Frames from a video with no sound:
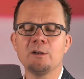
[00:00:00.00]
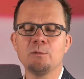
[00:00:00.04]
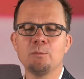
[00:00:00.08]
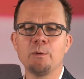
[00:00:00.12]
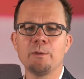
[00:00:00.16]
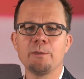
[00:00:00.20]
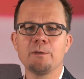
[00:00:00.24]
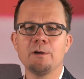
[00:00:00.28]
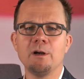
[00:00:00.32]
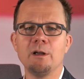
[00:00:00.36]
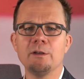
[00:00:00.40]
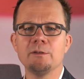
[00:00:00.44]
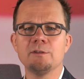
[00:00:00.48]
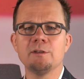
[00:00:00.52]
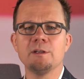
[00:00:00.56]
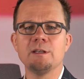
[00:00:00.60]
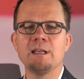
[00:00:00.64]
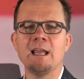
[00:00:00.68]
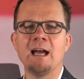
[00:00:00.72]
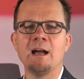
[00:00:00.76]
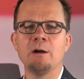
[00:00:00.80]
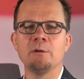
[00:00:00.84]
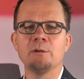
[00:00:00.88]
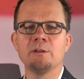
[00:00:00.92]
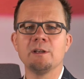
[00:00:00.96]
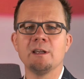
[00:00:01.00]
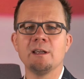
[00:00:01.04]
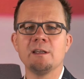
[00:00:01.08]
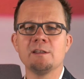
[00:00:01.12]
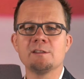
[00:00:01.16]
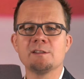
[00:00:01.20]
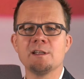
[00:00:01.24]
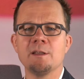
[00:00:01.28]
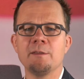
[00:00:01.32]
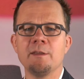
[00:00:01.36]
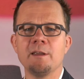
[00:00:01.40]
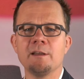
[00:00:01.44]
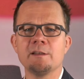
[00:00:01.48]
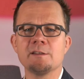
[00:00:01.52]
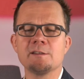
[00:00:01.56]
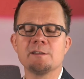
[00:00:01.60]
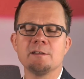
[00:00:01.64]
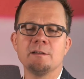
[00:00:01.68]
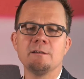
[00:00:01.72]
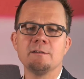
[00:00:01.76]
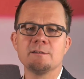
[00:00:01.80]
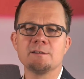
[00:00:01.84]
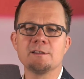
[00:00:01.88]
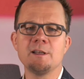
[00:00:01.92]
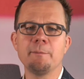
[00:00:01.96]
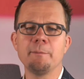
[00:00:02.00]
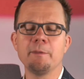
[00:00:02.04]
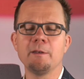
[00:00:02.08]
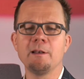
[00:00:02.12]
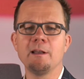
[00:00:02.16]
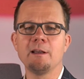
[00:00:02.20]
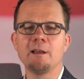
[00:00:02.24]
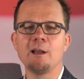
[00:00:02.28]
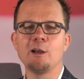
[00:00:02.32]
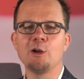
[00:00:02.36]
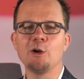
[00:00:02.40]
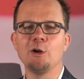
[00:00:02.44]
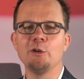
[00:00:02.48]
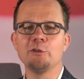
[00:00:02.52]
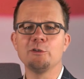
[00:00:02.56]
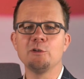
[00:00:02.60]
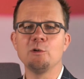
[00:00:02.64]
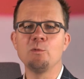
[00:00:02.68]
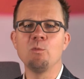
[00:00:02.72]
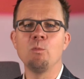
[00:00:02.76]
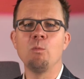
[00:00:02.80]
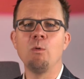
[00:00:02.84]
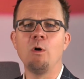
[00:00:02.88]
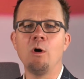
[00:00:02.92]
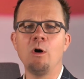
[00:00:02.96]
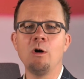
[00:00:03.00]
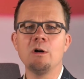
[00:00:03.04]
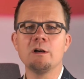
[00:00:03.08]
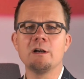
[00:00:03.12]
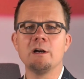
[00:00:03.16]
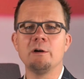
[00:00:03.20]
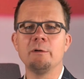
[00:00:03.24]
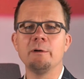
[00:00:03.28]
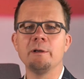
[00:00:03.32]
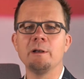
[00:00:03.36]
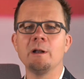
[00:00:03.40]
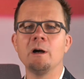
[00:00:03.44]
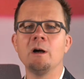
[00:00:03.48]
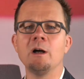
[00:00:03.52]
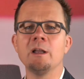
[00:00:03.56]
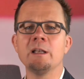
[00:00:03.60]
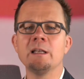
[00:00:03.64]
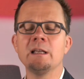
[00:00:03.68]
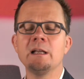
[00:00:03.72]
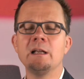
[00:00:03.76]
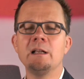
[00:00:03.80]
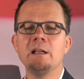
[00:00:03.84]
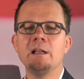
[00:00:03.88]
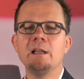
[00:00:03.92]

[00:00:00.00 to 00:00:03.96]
with content nowadays, and there's something like a content war going on,